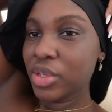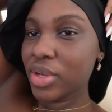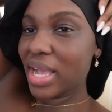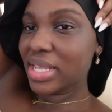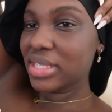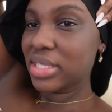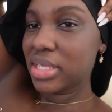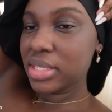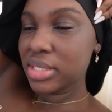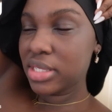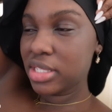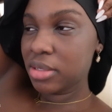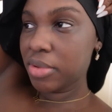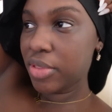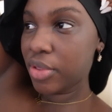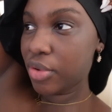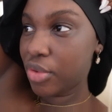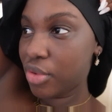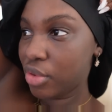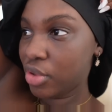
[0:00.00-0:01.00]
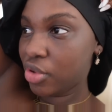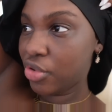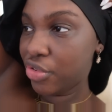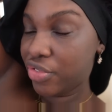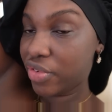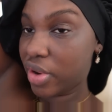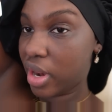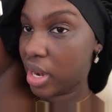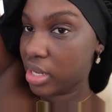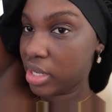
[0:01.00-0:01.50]
You guys didn't see me the whole of
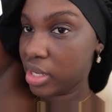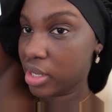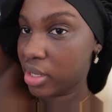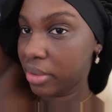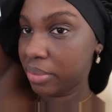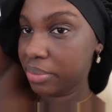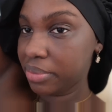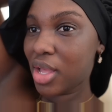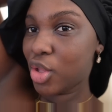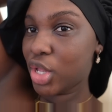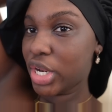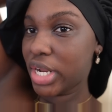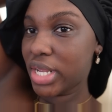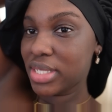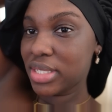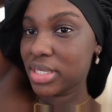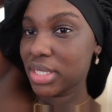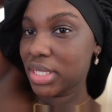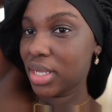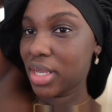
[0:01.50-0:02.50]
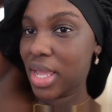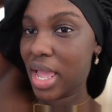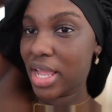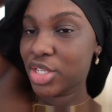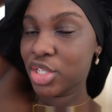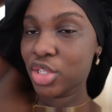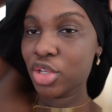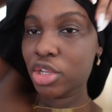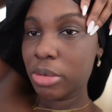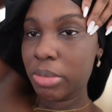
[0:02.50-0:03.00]
Friday. Honestly, I
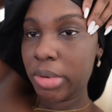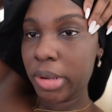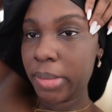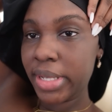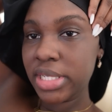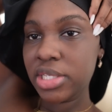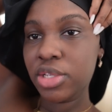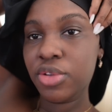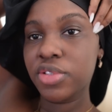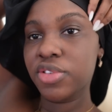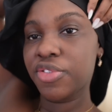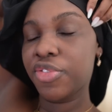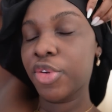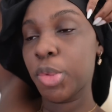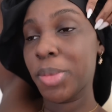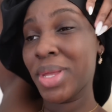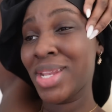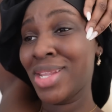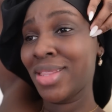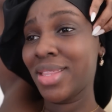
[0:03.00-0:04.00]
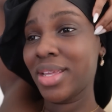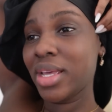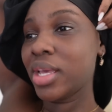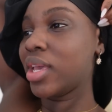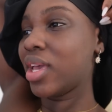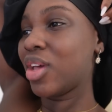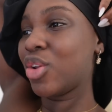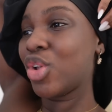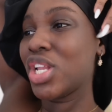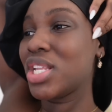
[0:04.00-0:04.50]
just couldn't bring myself to film
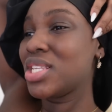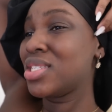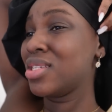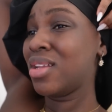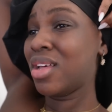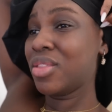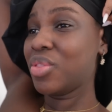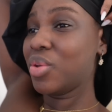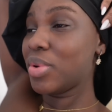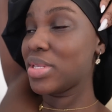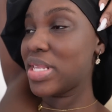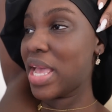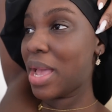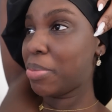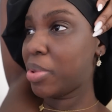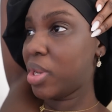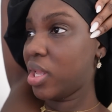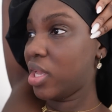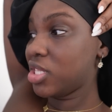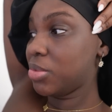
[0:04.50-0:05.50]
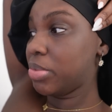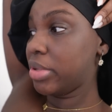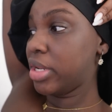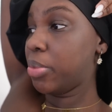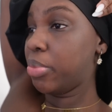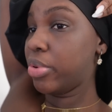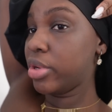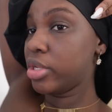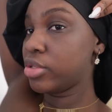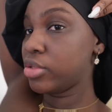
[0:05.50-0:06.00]
anything. And honestly, nothing was happening. It's been
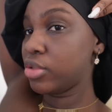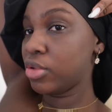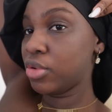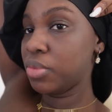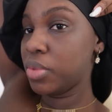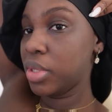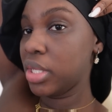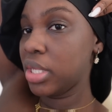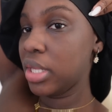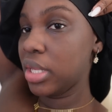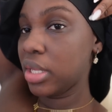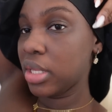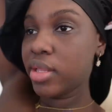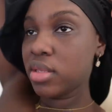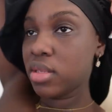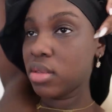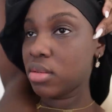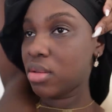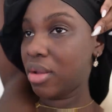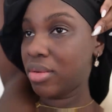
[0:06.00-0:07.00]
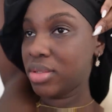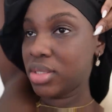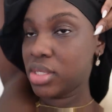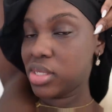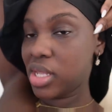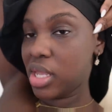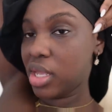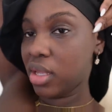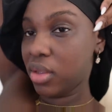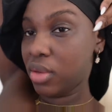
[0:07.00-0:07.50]
a pretty slow week. And so I was
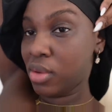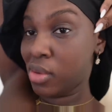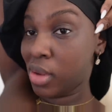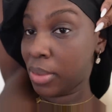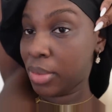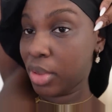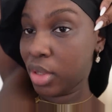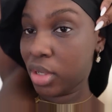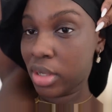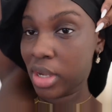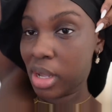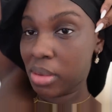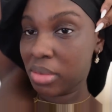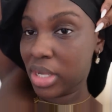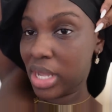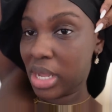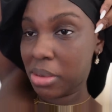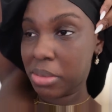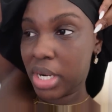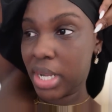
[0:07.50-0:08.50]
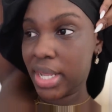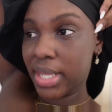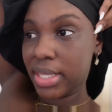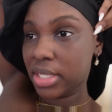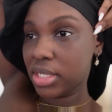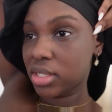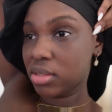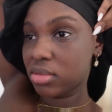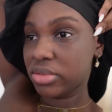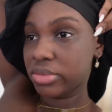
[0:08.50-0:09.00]
just like, you know, I'm not going to come on camera and
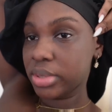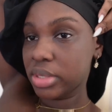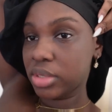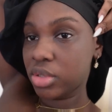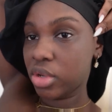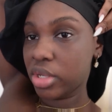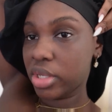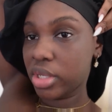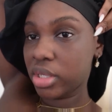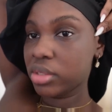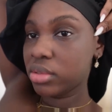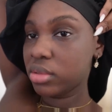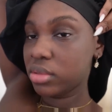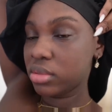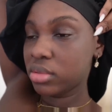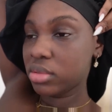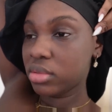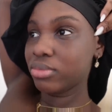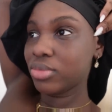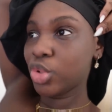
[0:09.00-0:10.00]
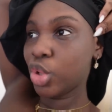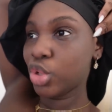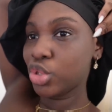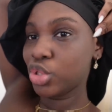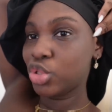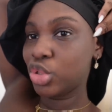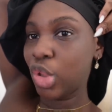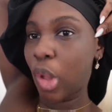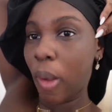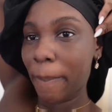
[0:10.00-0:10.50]
then be talking
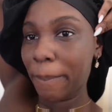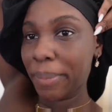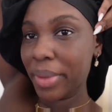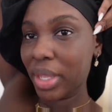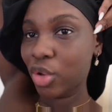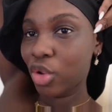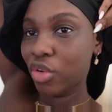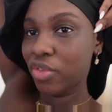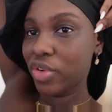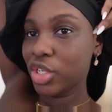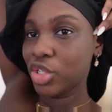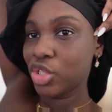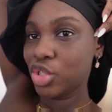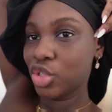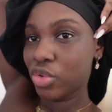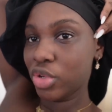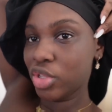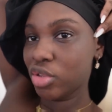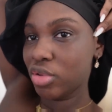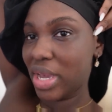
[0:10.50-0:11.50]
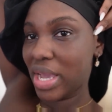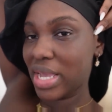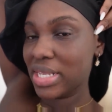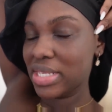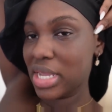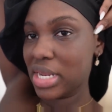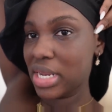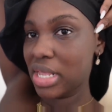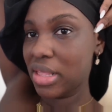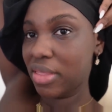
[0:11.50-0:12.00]
non-stop and not really showing you
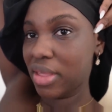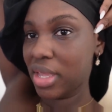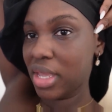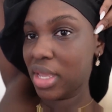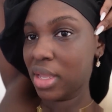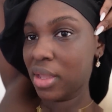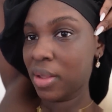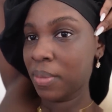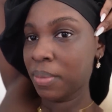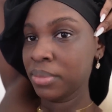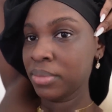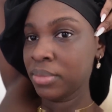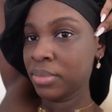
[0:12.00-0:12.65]
guys anything.